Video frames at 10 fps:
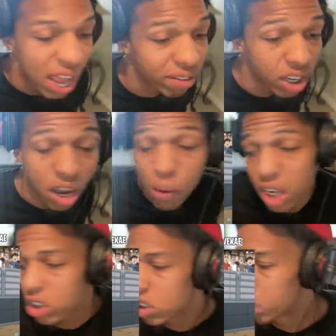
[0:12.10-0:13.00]
after y'all
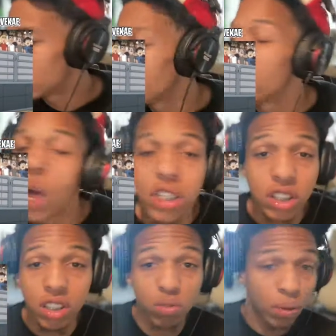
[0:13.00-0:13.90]
watch this, bro, don't watch
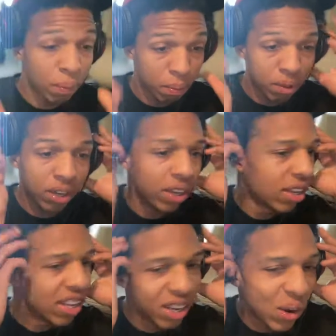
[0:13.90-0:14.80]
this with me, bro.
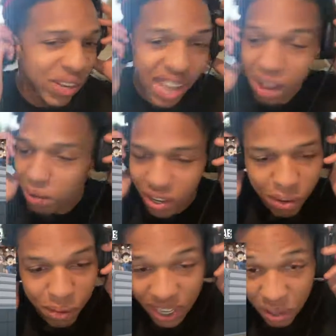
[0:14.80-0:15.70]
No cap, y'all.
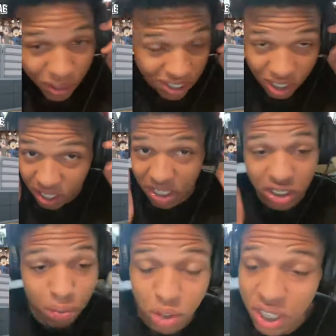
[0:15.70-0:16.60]
But anyways, y'all, let's
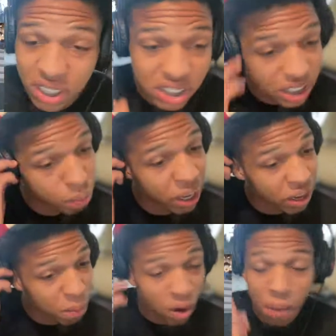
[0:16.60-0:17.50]
jump straight into this banger,
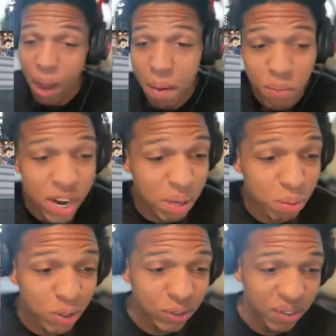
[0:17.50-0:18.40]
bro. I'm ready, bro.